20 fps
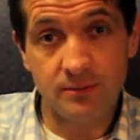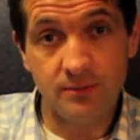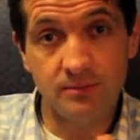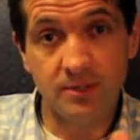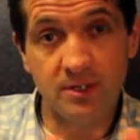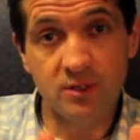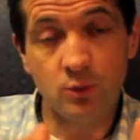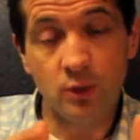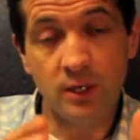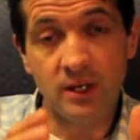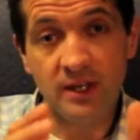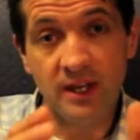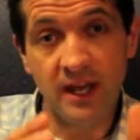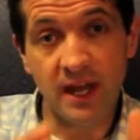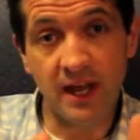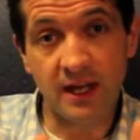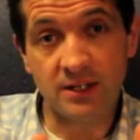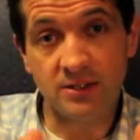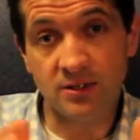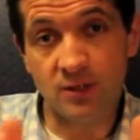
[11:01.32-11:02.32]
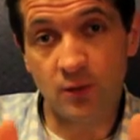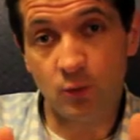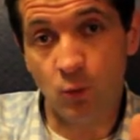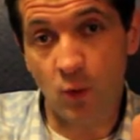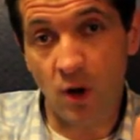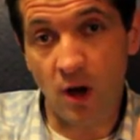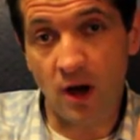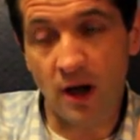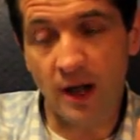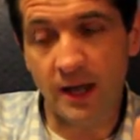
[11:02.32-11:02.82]
between the X and the
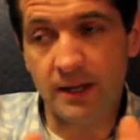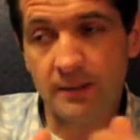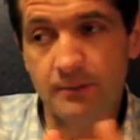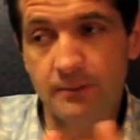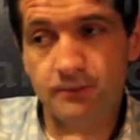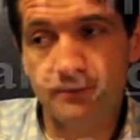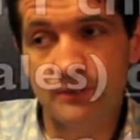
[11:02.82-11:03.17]
Y,